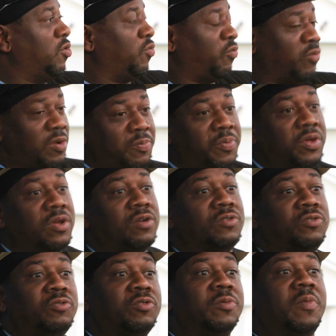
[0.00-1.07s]
rebuild,
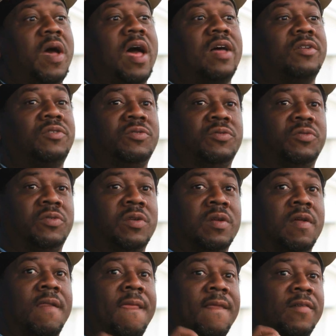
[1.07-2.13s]
show them how to
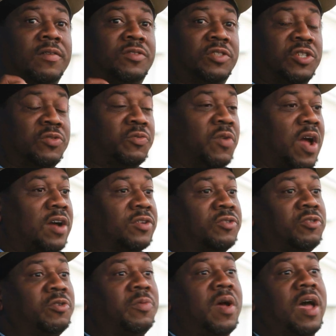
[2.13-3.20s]
sheetrock,
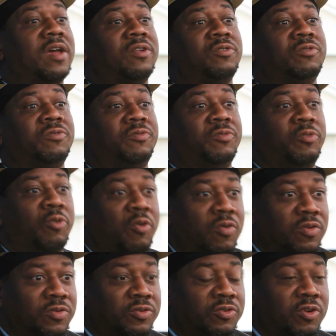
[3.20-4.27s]
show them how to do
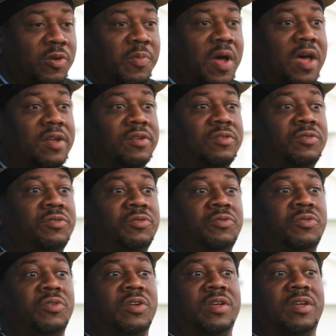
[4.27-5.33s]
flooring, show them how to
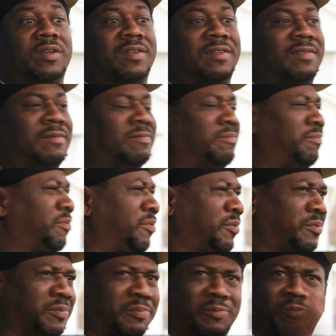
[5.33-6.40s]
do
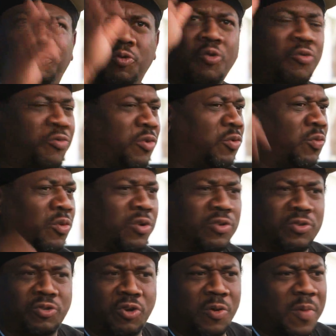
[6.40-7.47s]
roofing work,
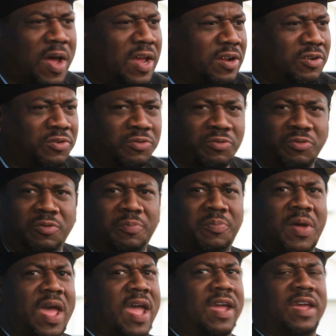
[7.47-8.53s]
show them how to do the
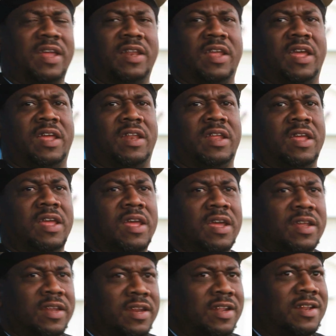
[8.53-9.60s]
back, and
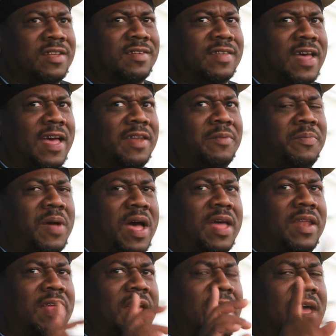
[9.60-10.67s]
then he decided to buy
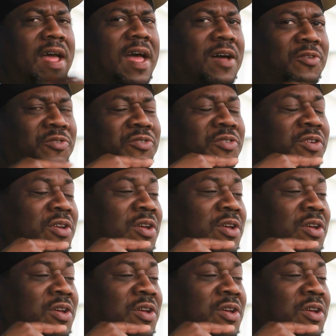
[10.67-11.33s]
the house.